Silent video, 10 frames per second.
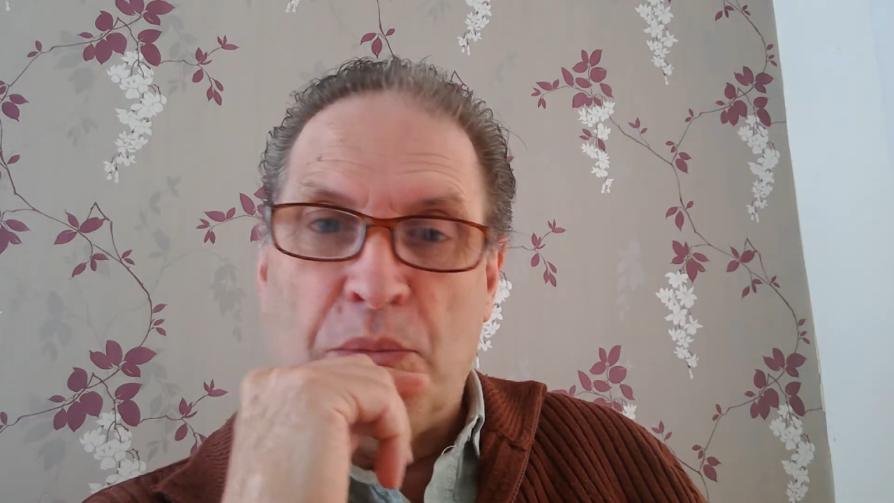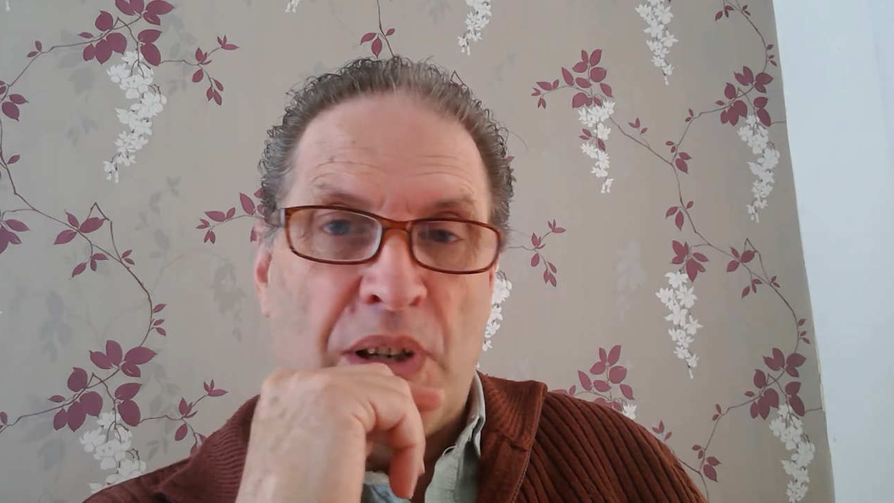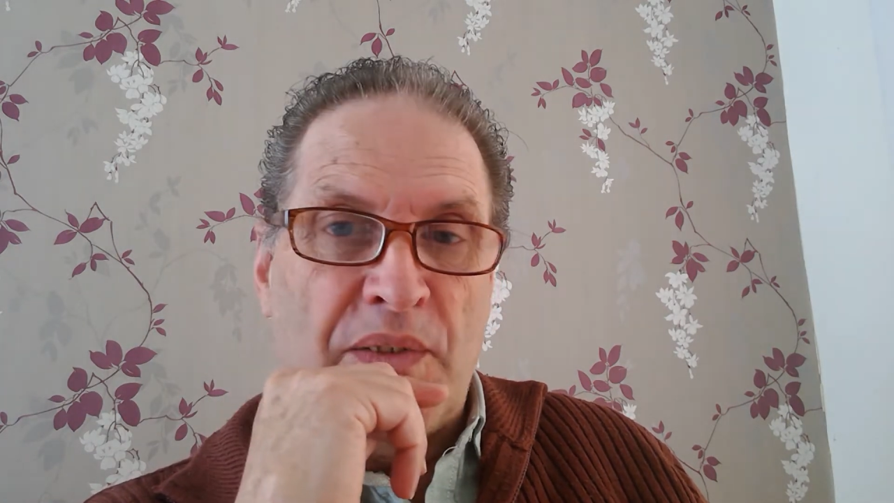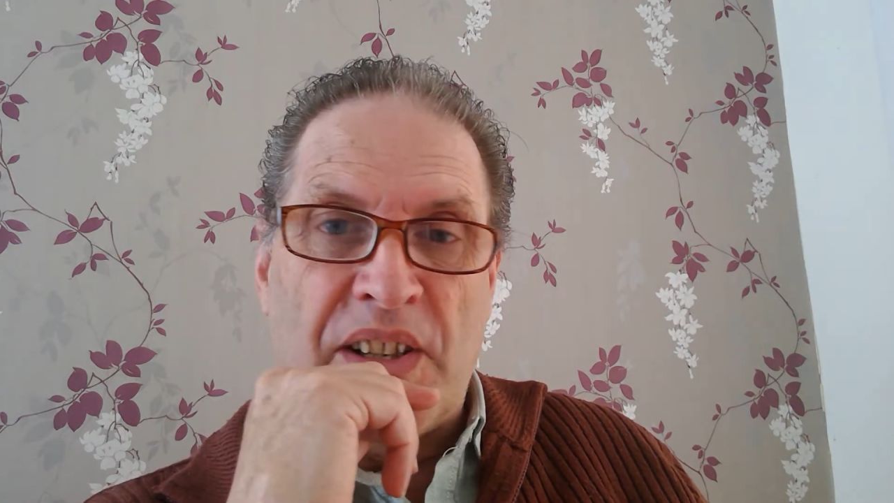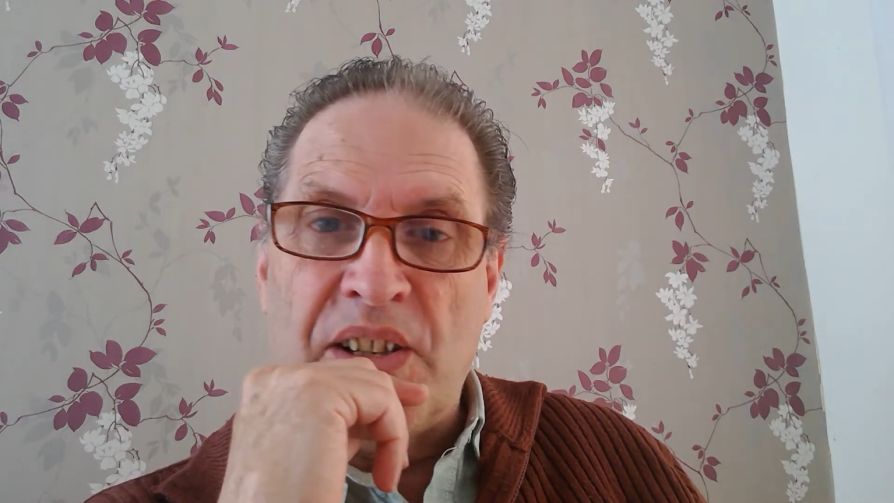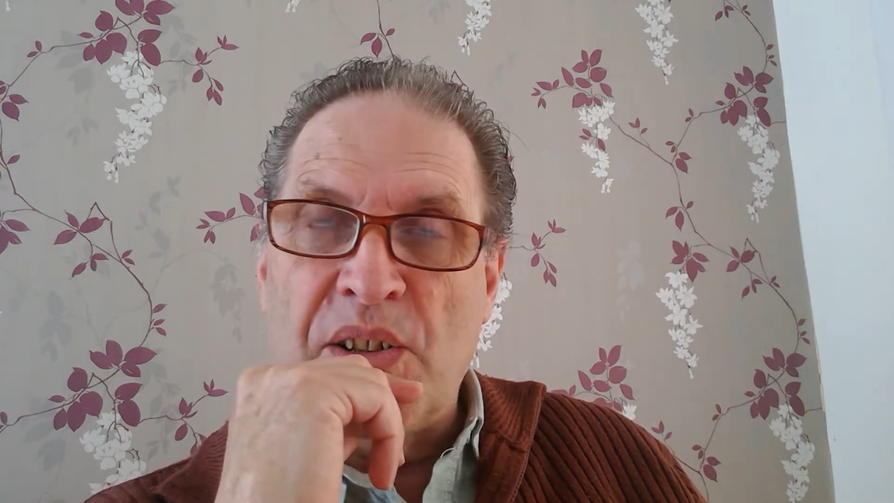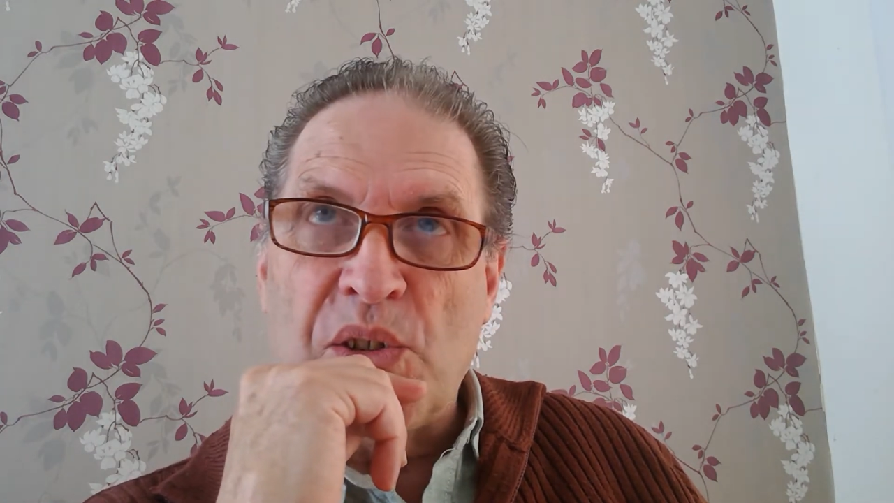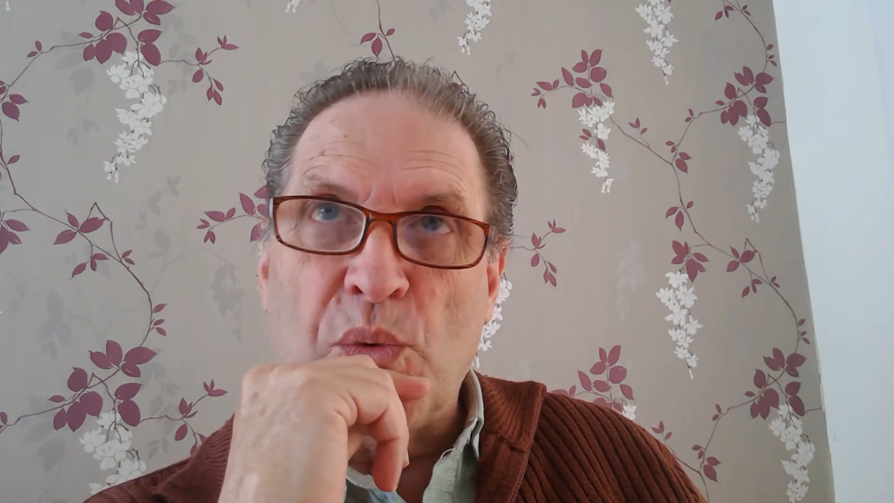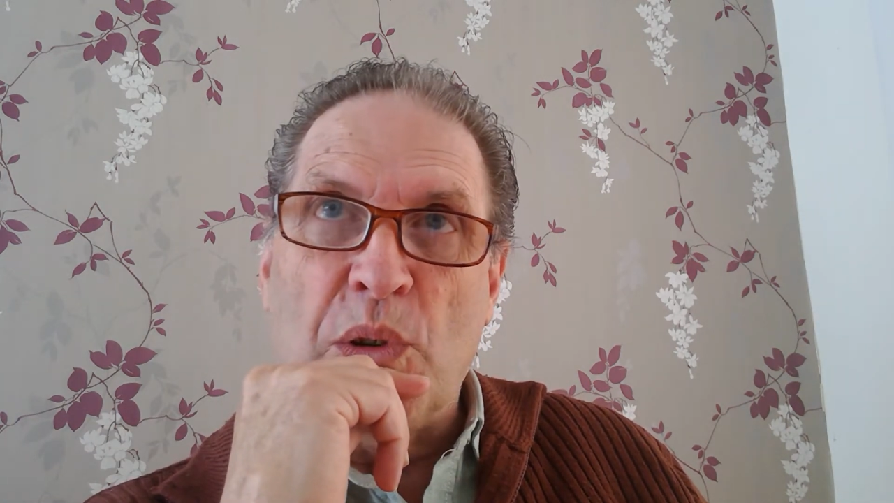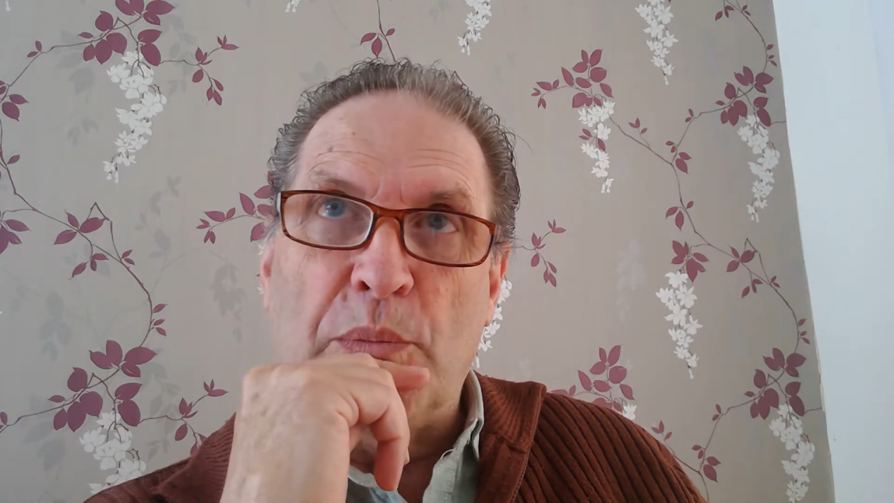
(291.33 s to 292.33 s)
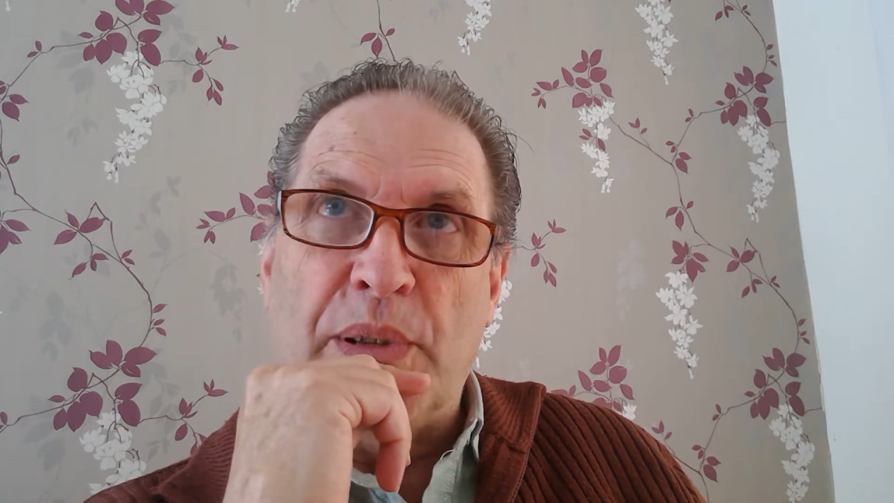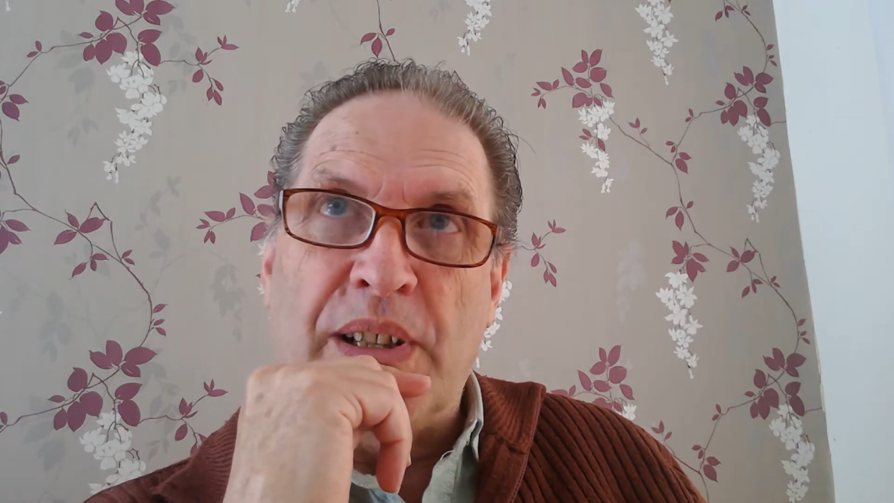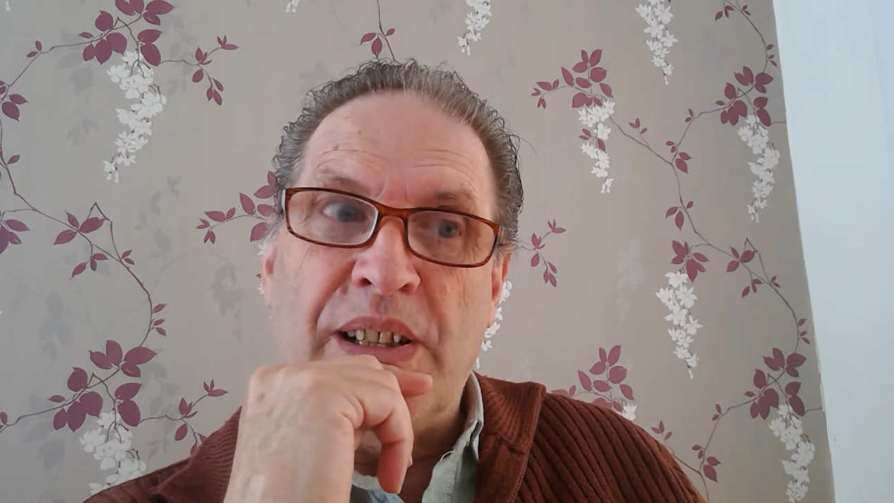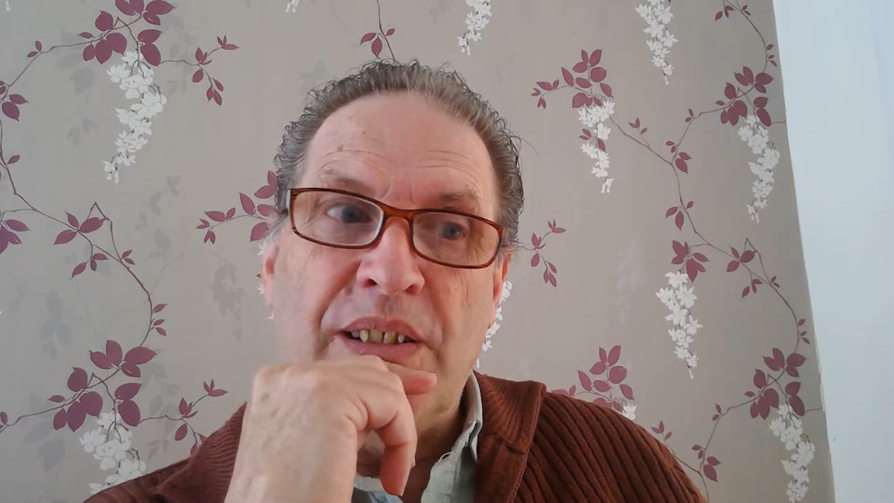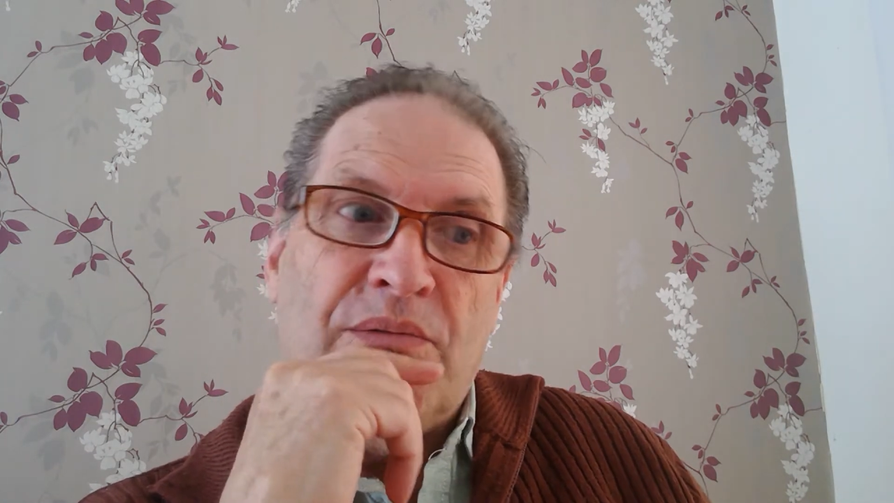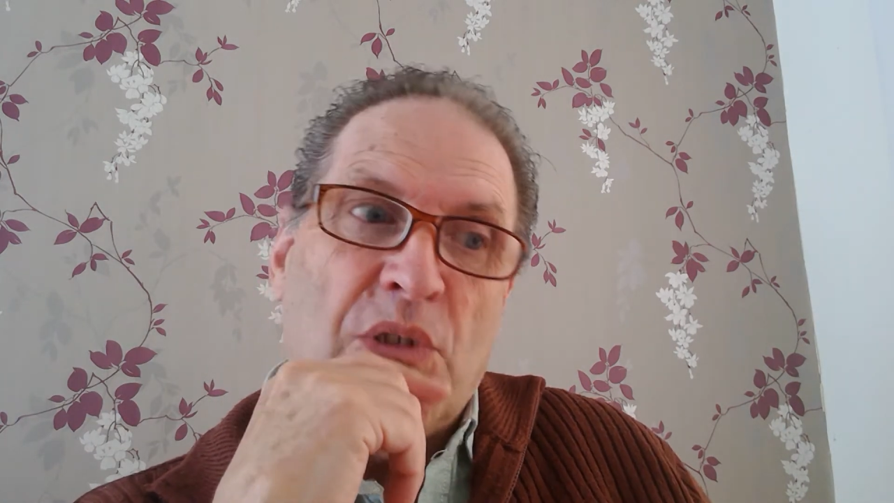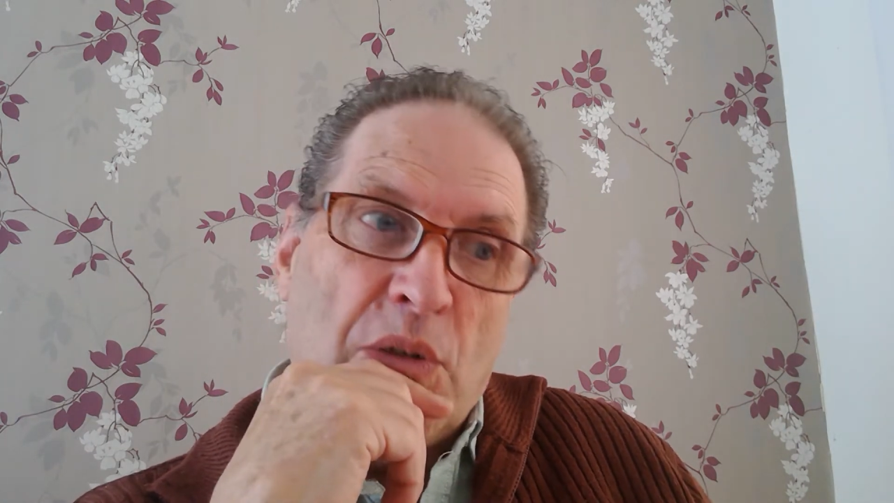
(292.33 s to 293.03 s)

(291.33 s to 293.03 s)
my videos will be